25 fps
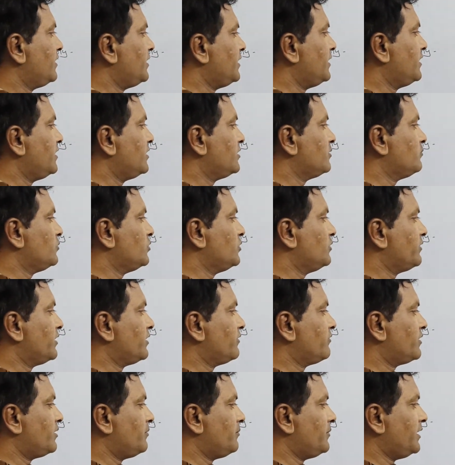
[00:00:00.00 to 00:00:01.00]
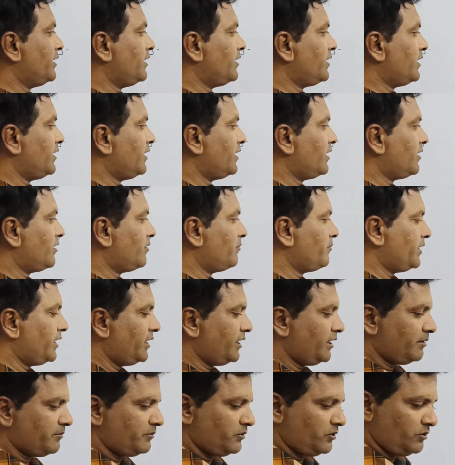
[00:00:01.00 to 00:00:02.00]
it is moving from a rarer
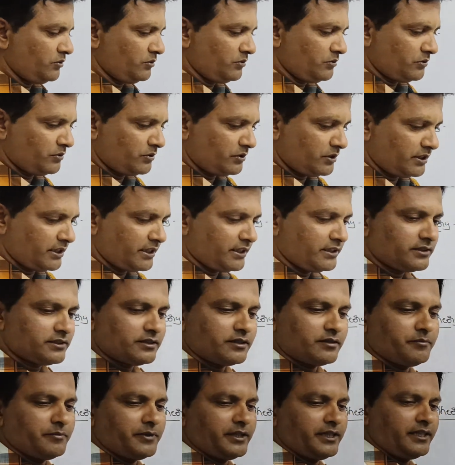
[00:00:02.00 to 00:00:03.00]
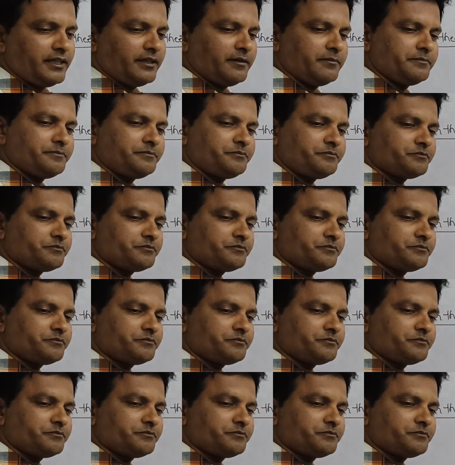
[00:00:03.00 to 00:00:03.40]
medium to denser medium.